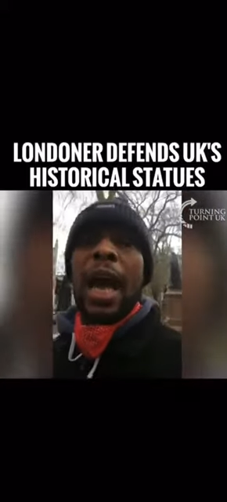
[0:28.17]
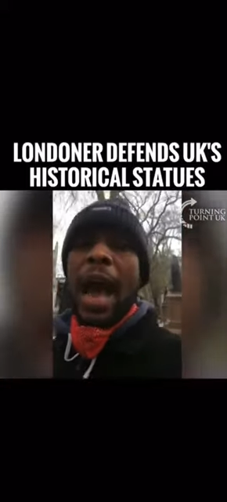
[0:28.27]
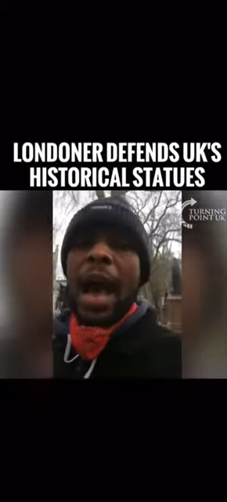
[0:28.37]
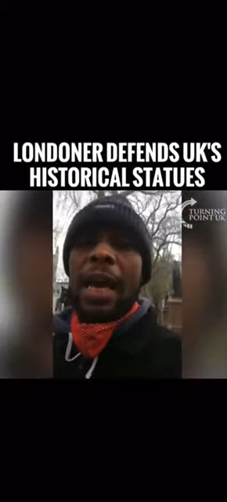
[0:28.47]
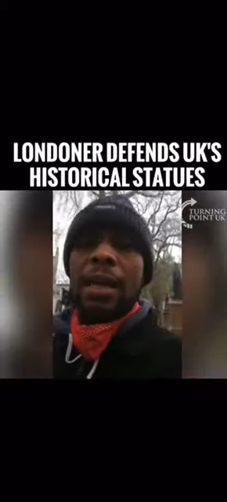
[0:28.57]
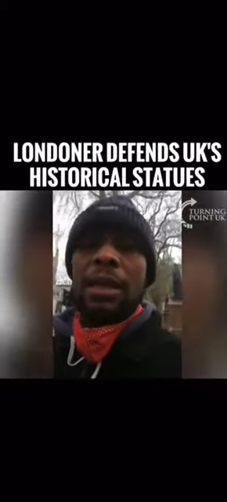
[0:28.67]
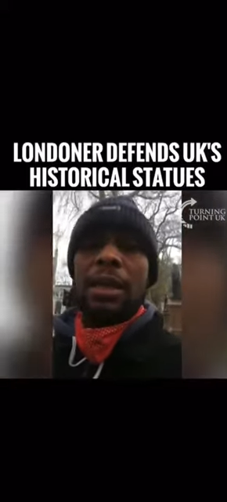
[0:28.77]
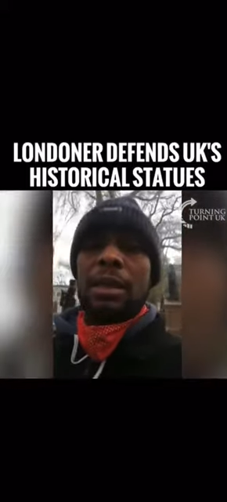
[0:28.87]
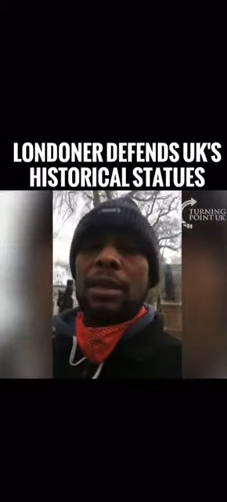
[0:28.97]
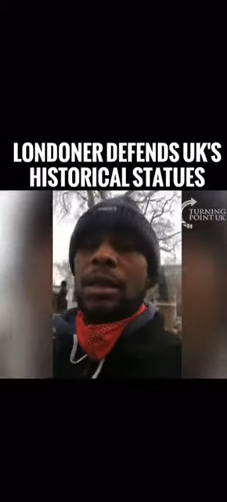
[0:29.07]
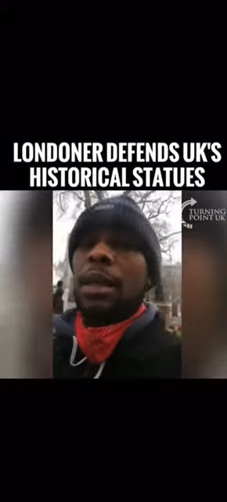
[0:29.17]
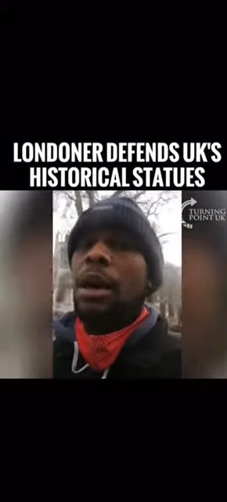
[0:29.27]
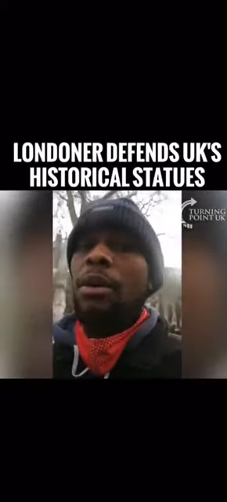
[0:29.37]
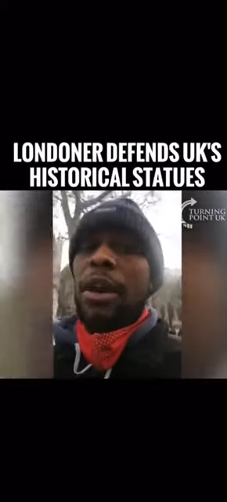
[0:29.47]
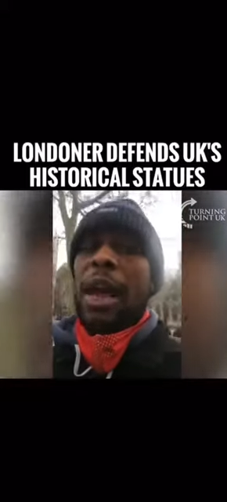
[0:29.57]
And to
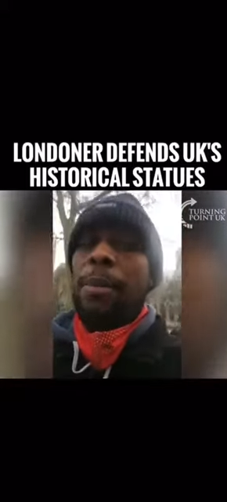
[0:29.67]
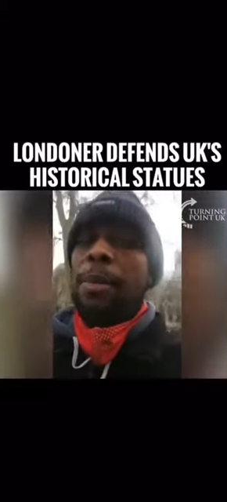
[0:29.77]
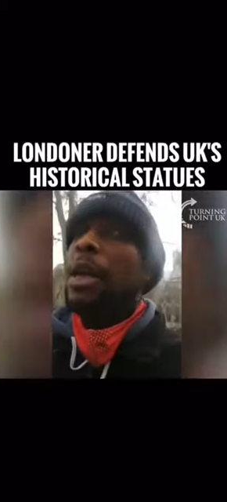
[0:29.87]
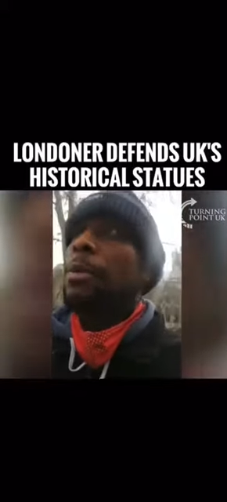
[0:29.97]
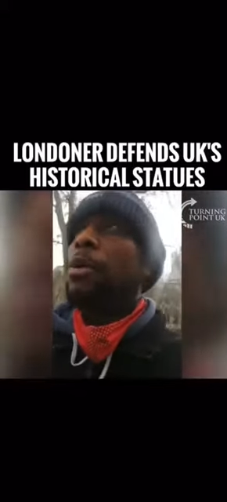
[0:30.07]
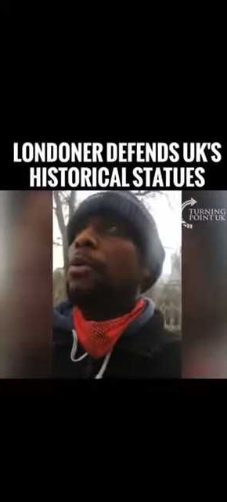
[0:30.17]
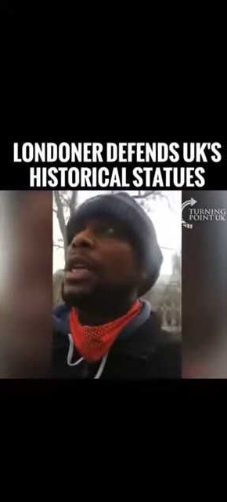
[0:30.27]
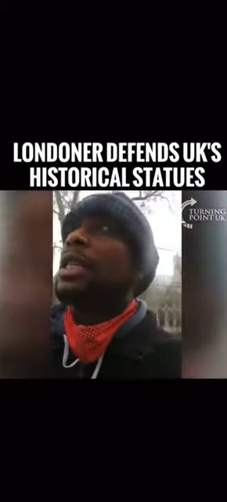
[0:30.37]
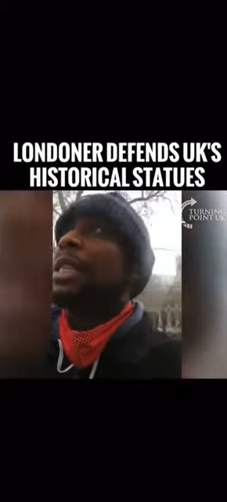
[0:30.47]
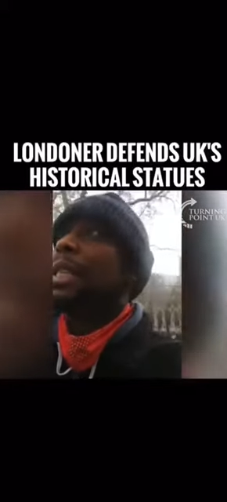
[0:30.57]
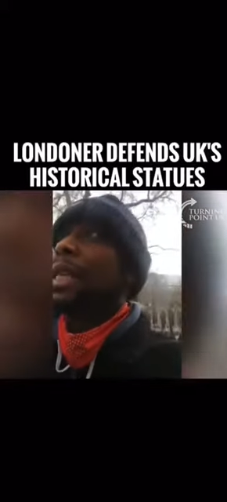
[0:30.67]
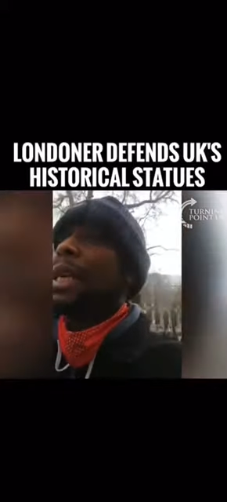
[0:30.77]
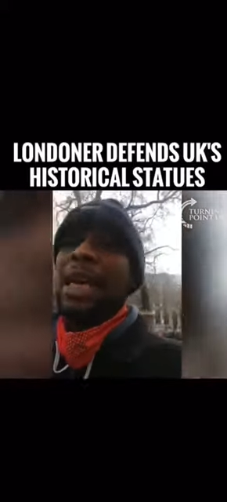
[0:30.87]
know that people want to just